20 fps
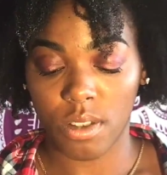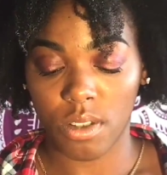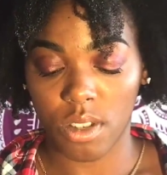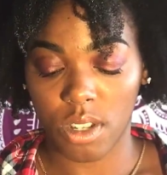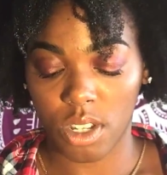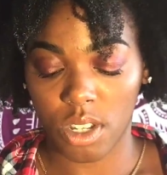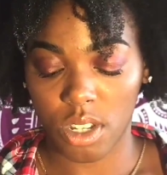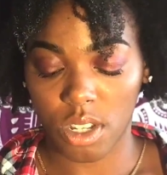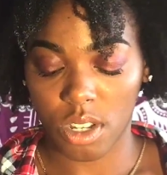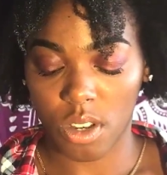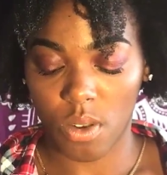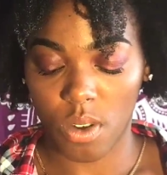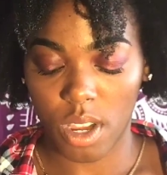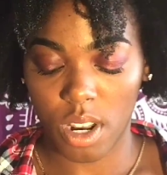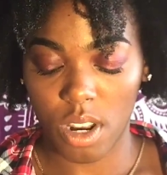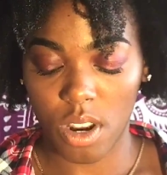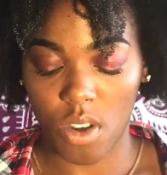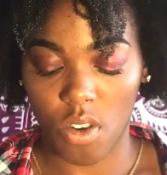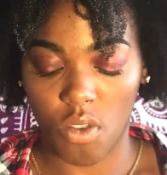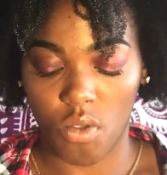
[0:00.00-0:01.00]
So let's just go
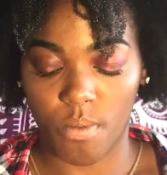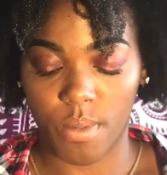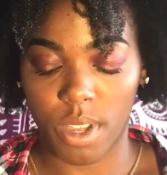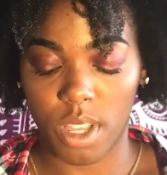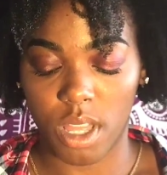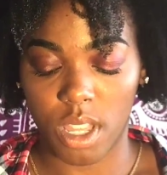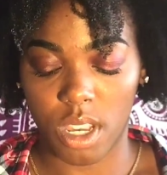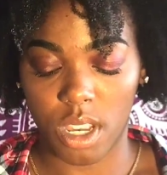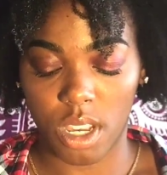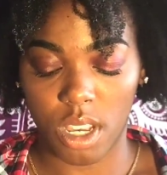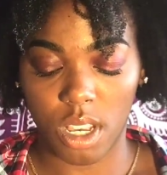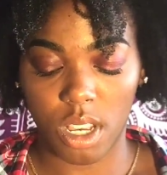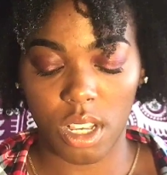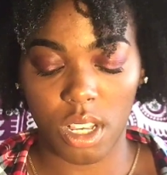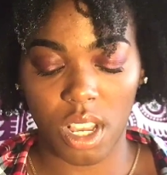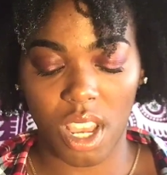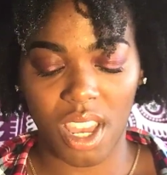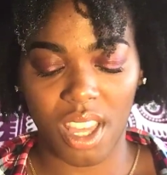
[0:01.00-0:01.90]
ahead and open this.